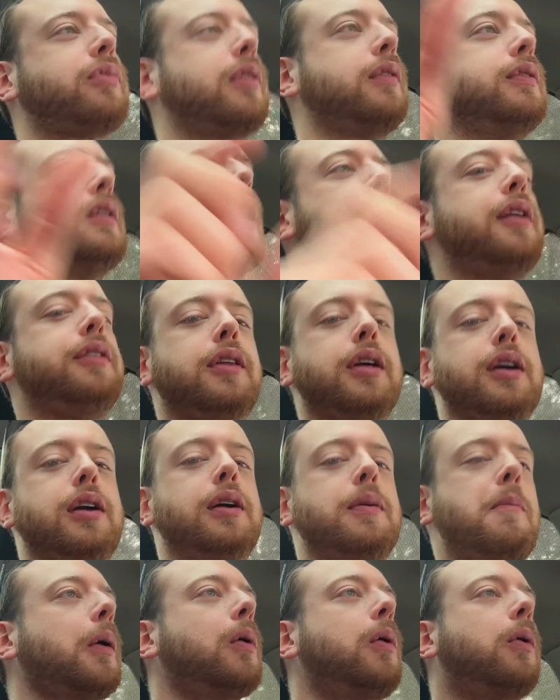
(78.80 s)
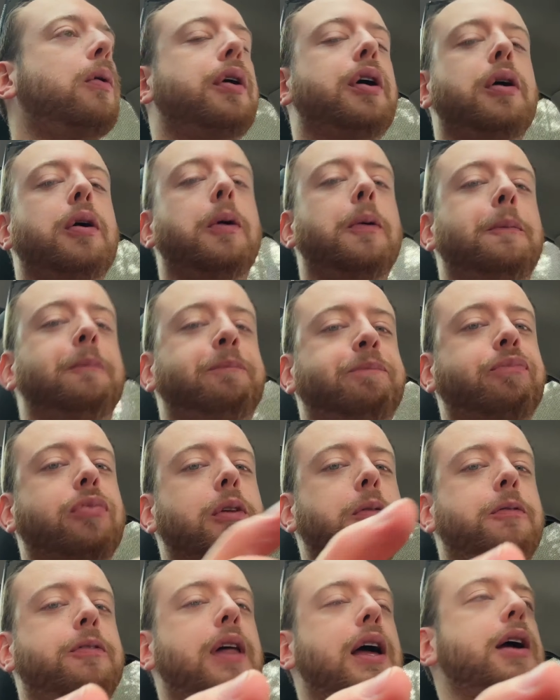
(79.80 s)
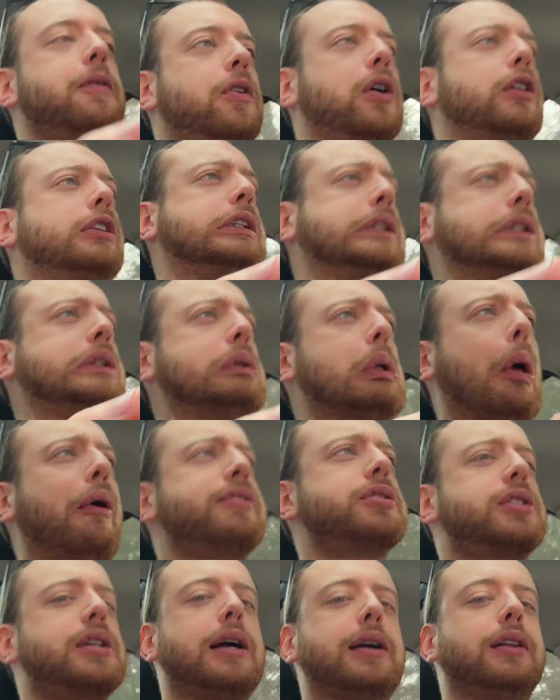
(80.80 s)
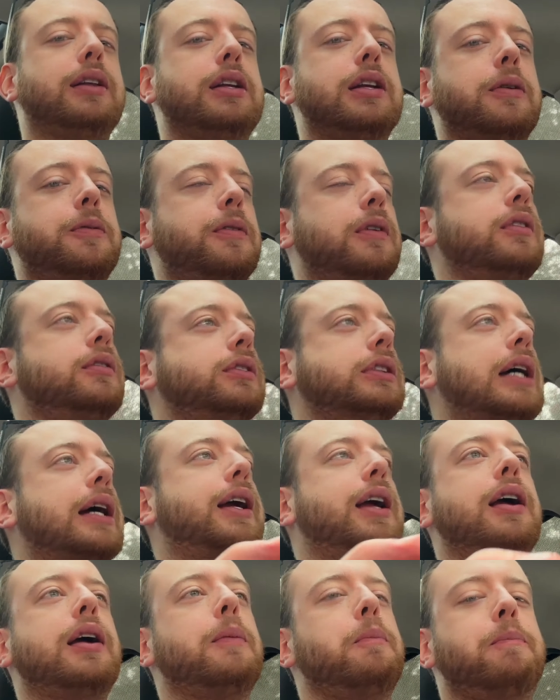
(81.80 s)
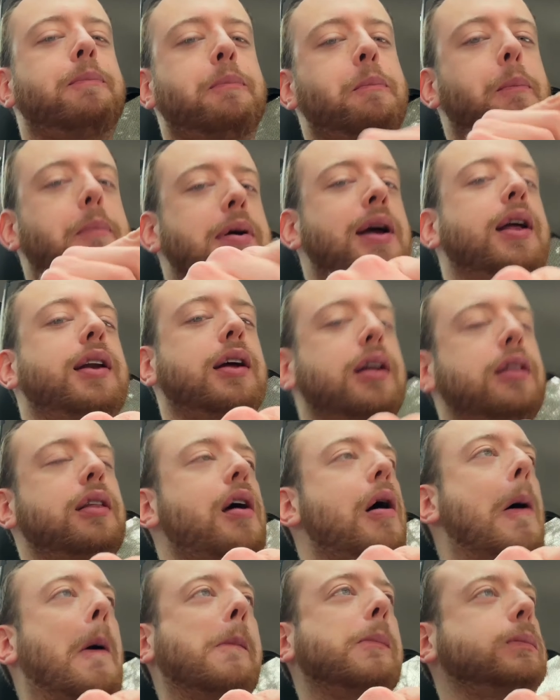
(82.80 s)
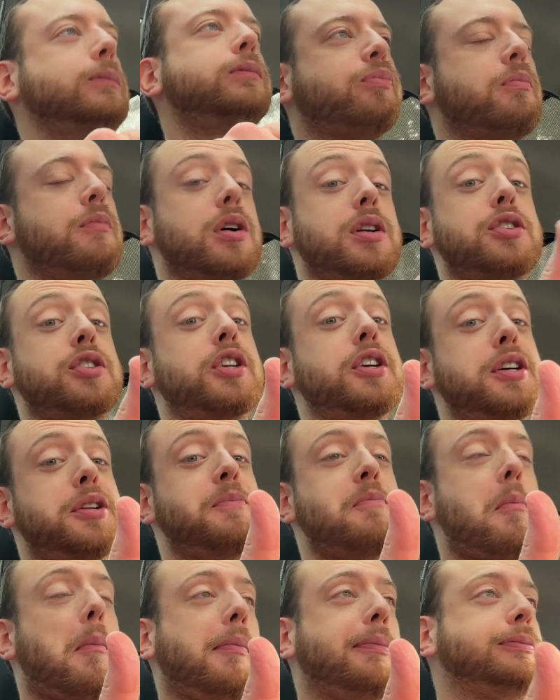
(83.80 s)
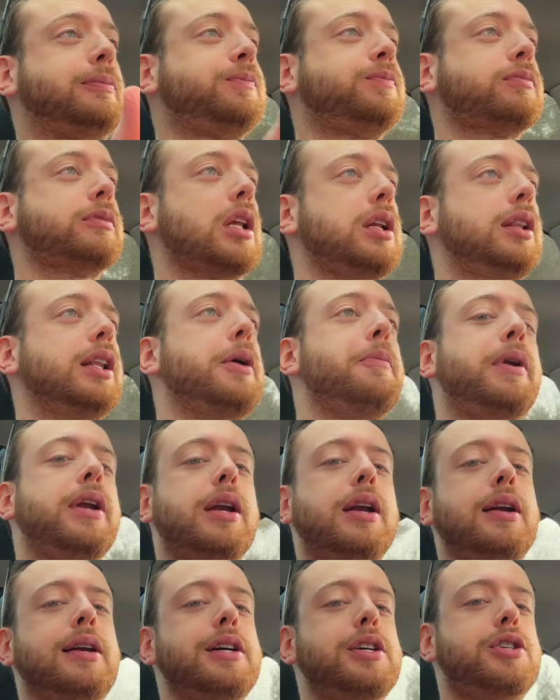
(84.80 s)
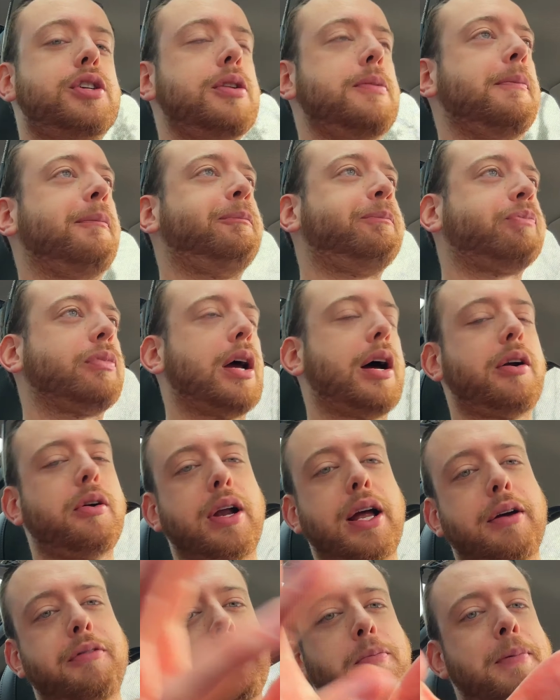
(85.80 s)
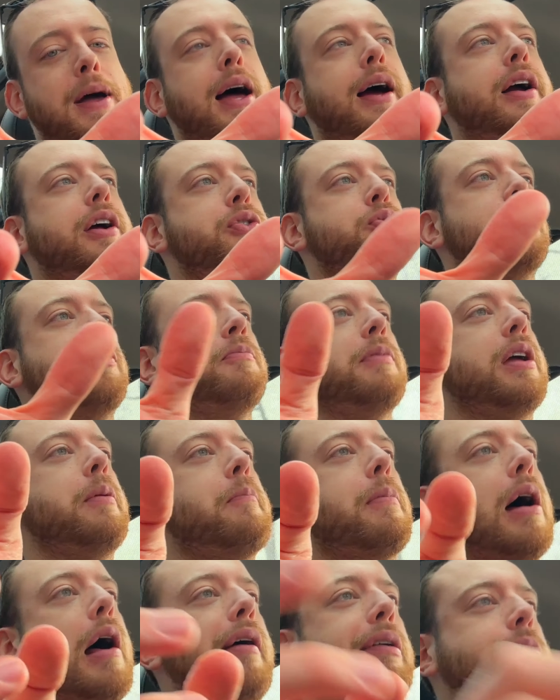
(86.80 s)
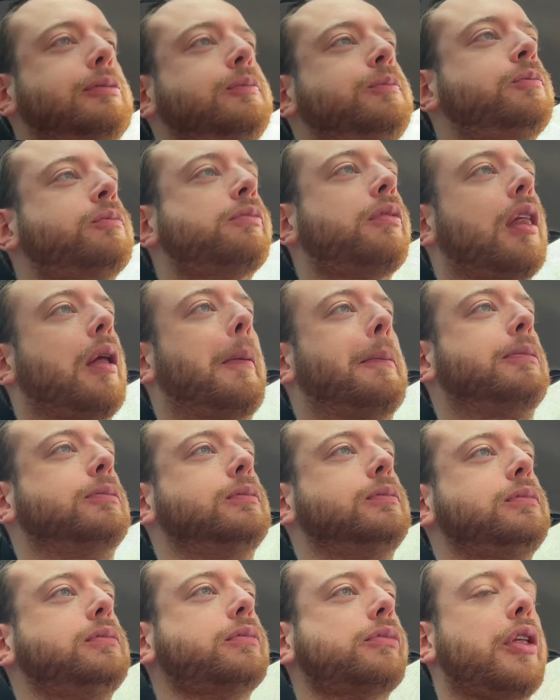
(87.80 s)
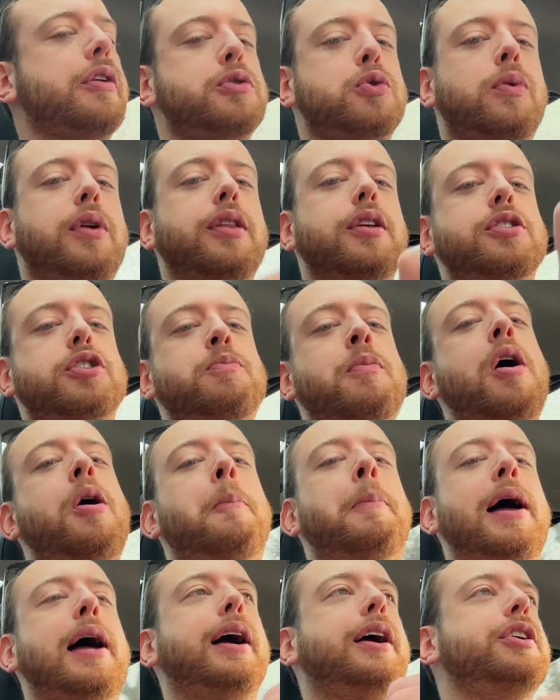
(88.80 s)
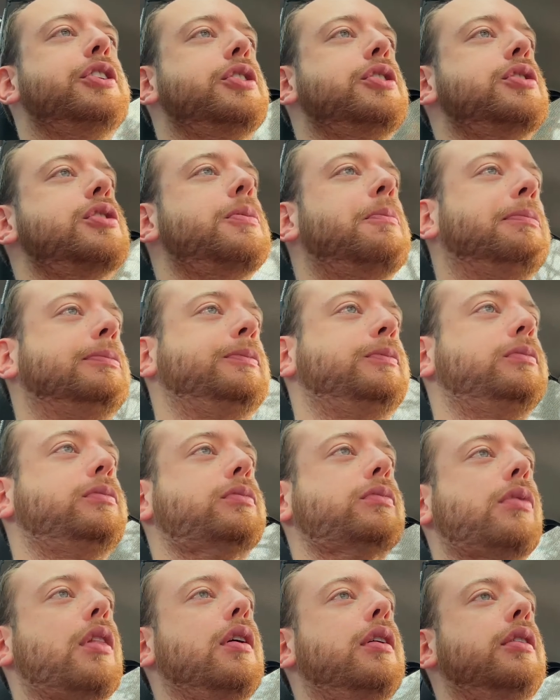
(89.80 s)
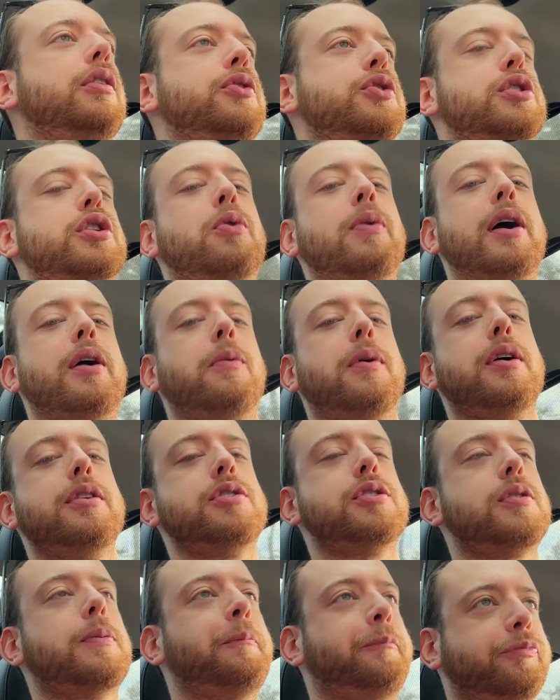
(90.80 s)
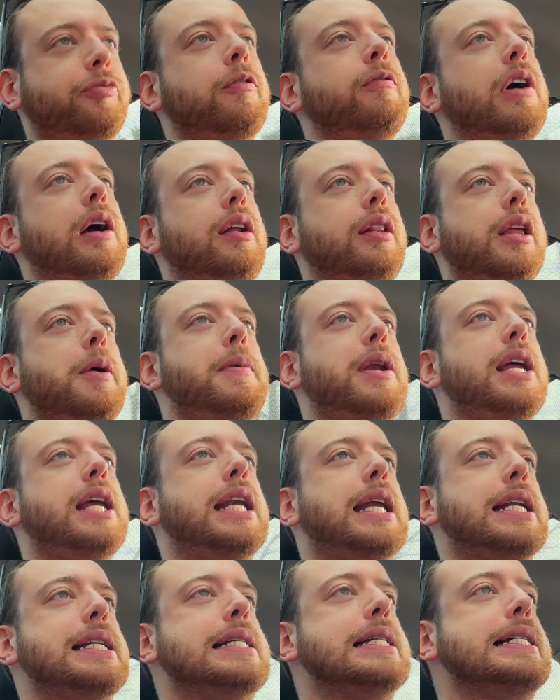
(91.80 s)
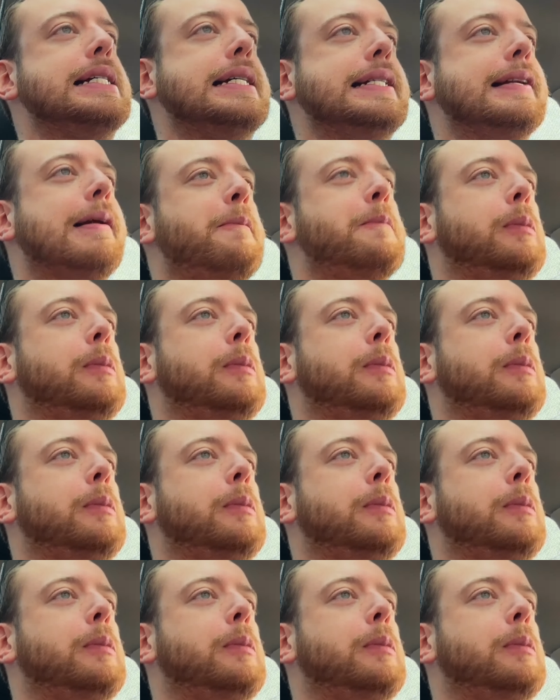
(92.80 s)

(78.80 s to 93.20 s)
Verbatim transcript: Not the Oreo flavor, slightly different. I can't pin it though, but it's good. Limited edition. I don't have the package with me, but it's one of the small packages, little square ones. Very limited indeed.